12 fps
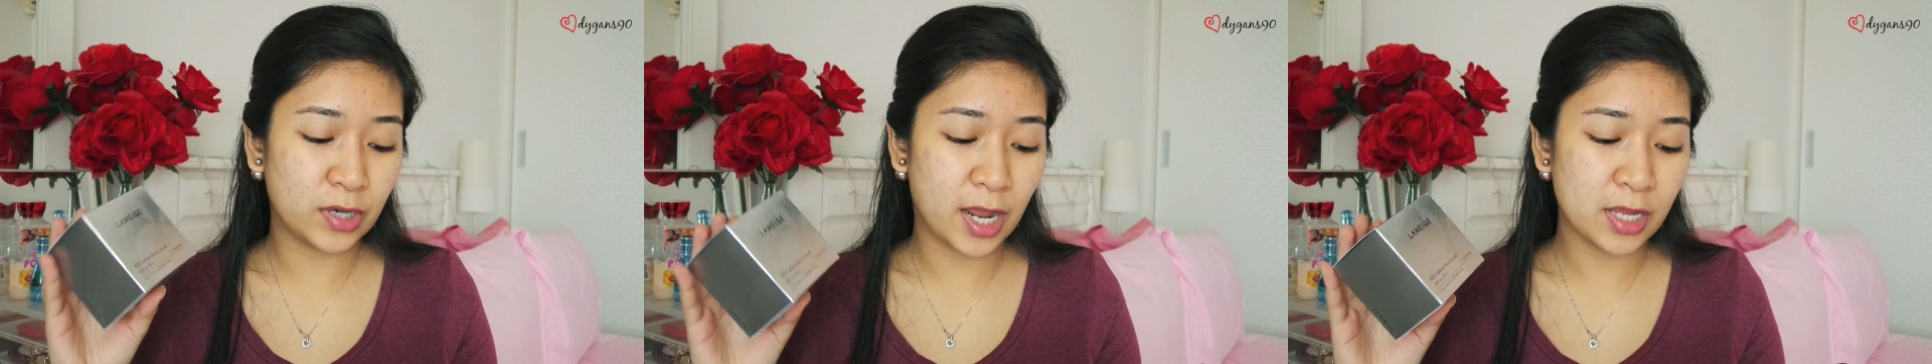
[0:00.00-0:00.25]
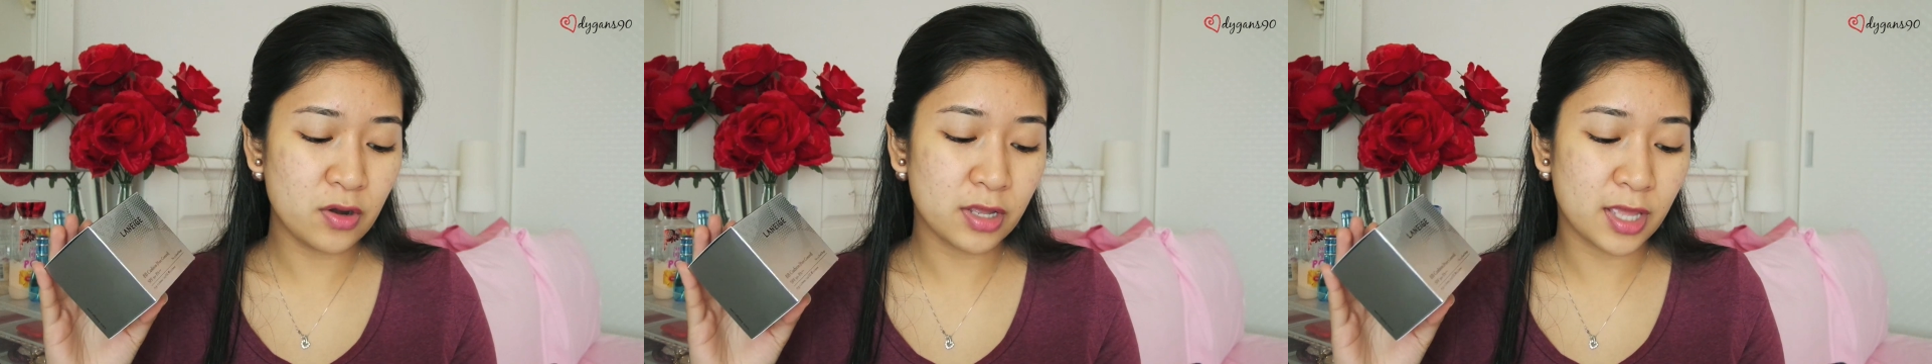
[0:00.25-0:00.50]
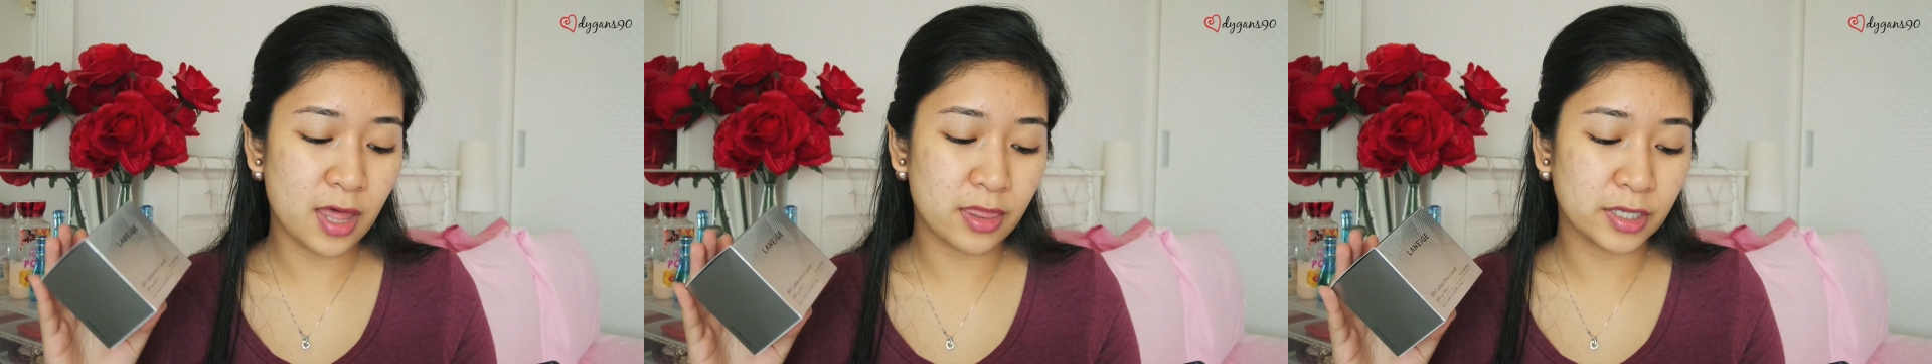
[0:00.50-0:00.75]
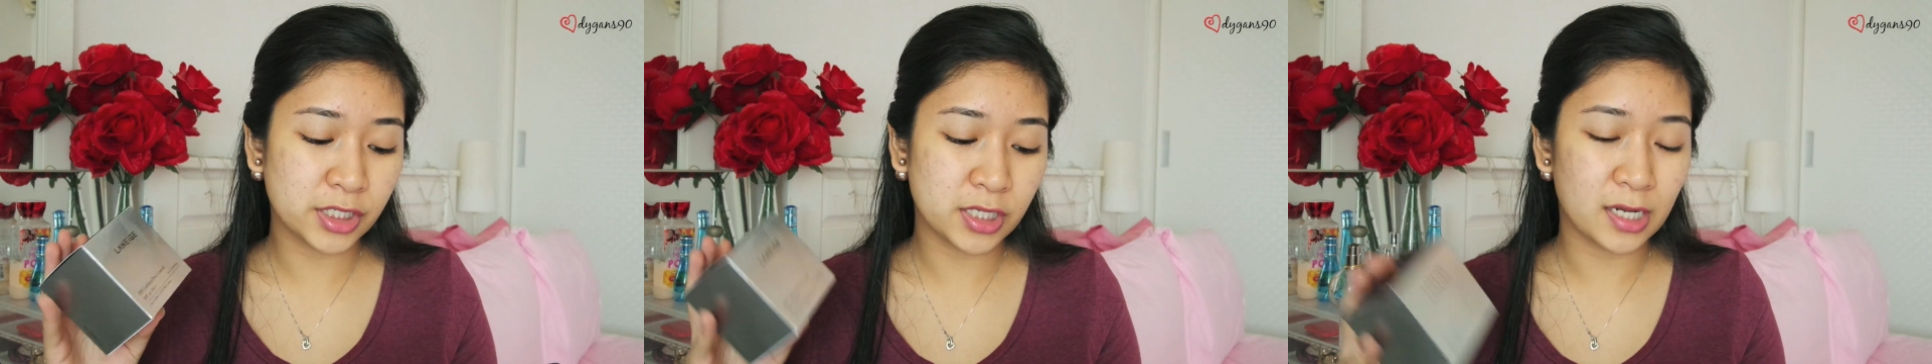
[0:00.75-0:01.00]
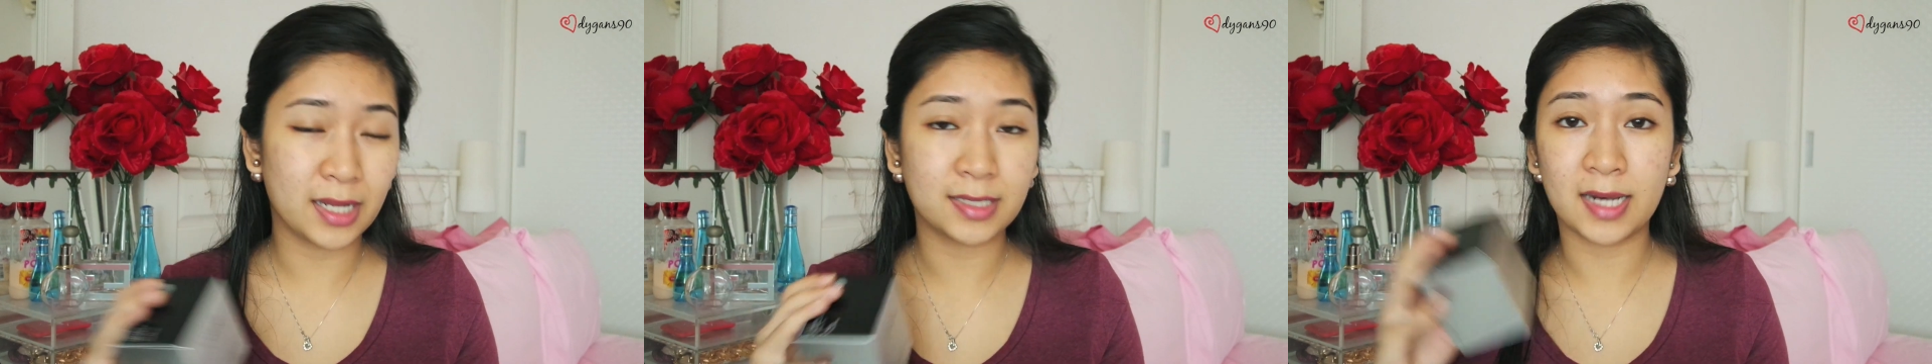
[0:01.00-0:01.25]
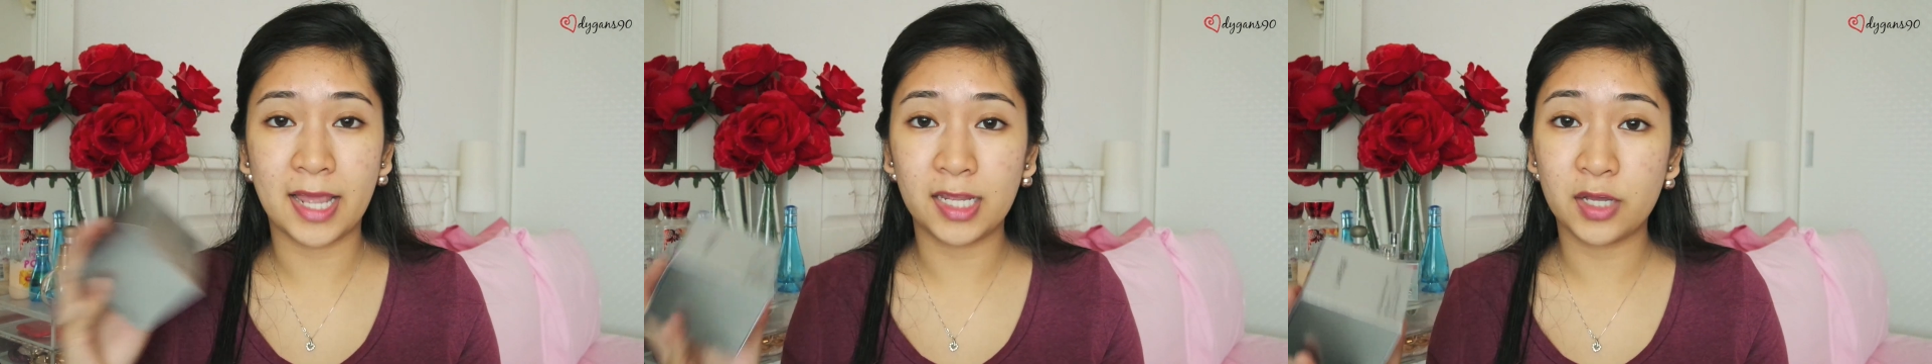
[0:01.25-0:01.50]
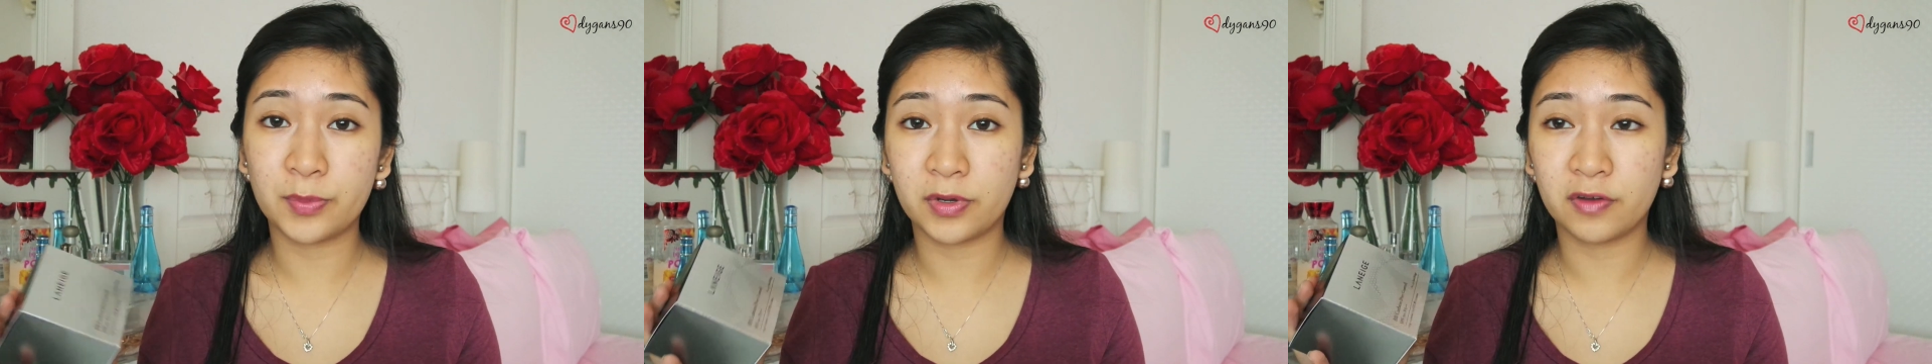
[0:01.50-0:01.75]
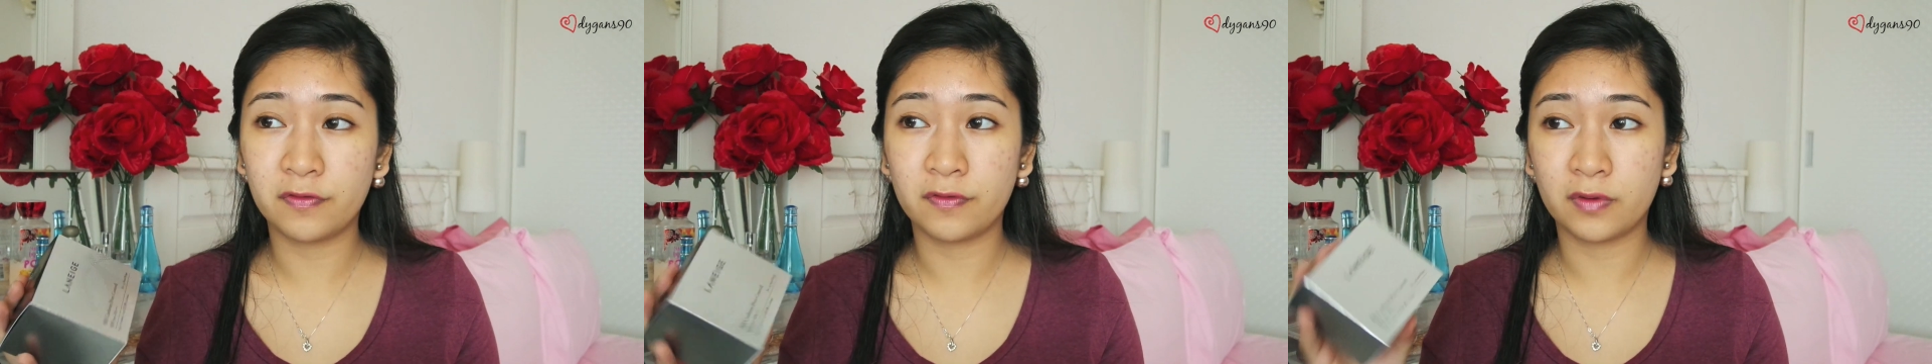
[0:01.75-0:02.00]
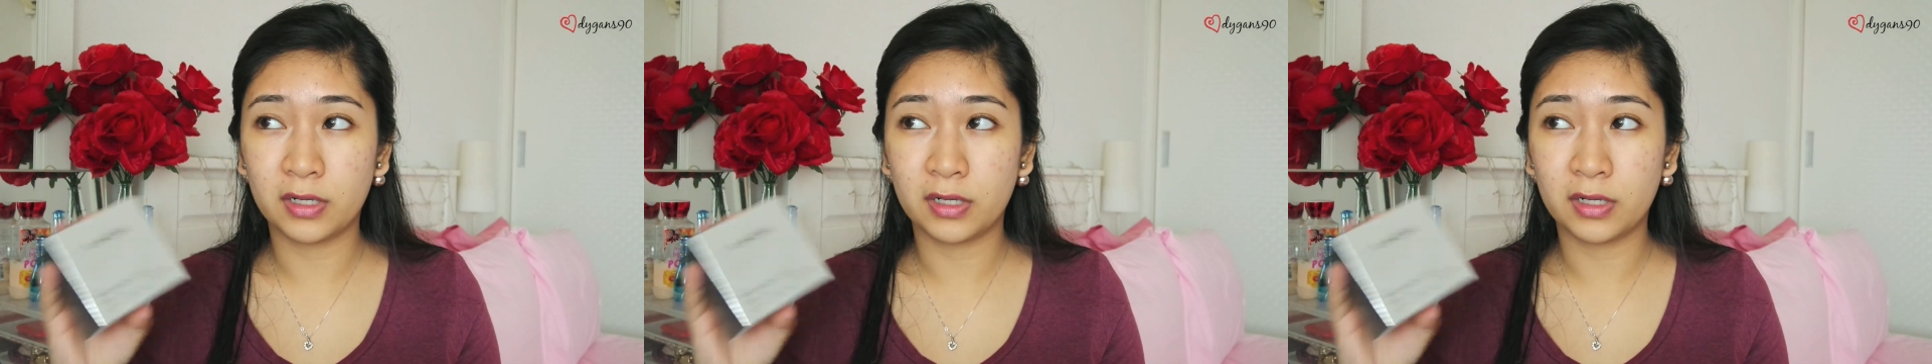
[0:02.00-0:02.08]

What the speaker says: I cannot get the shade that is slightly above,